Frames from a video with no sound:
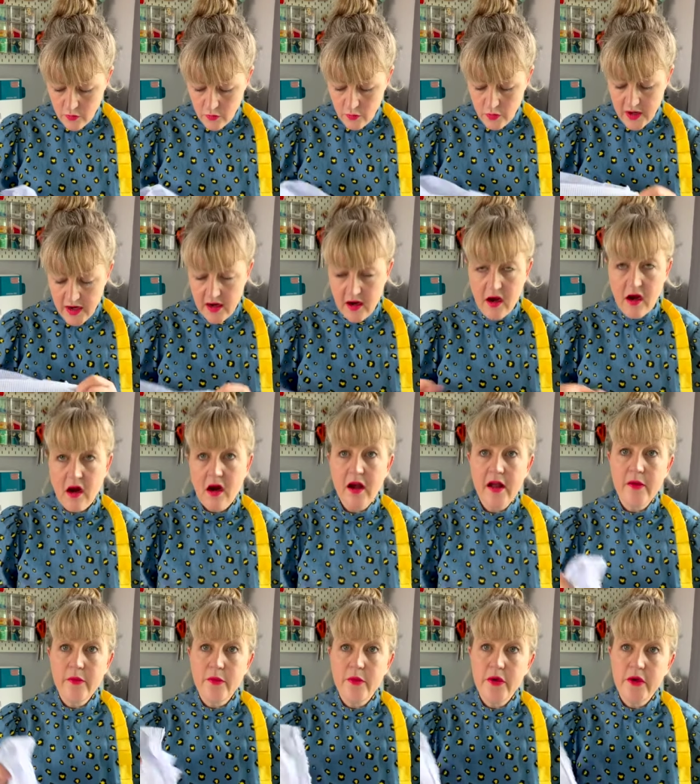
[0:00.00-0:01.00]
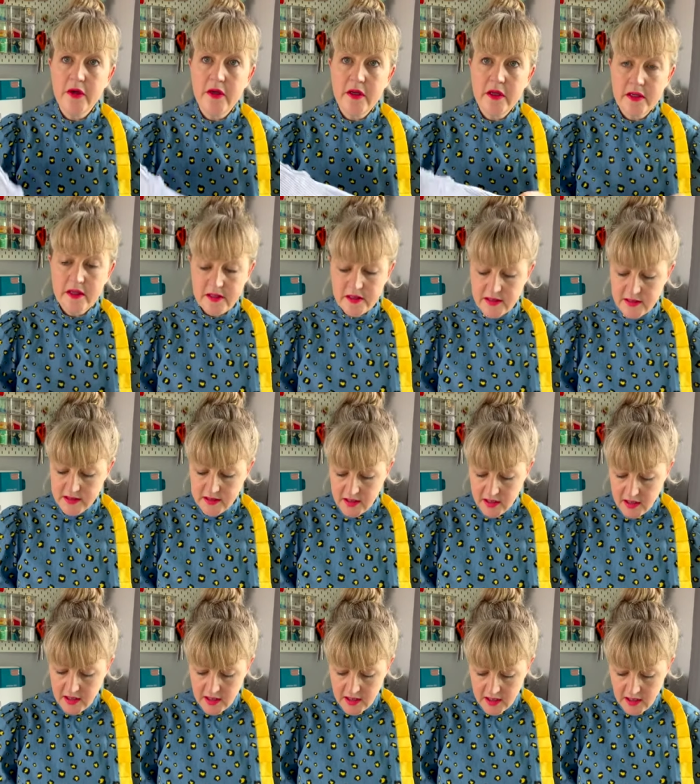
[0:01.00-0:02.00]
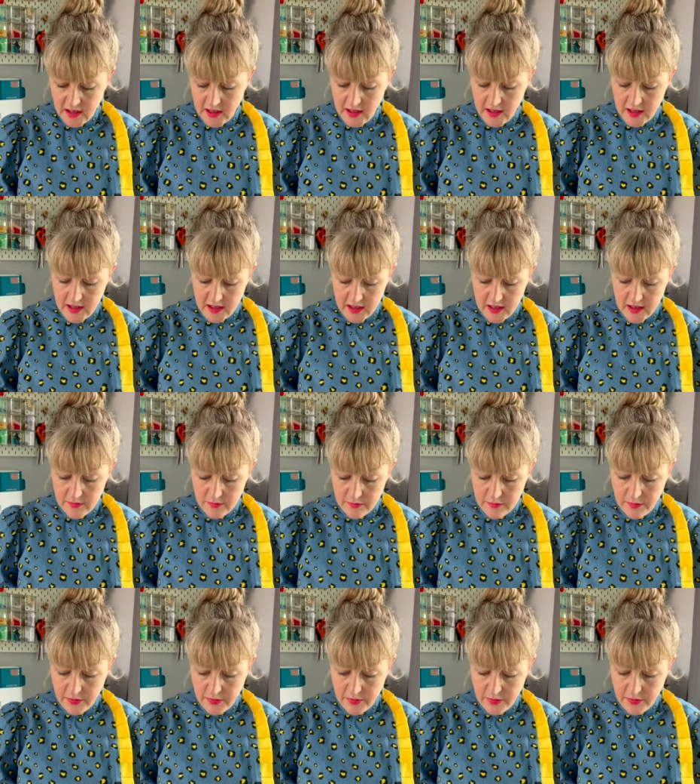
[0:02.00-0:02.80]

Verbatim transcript: when I was uh,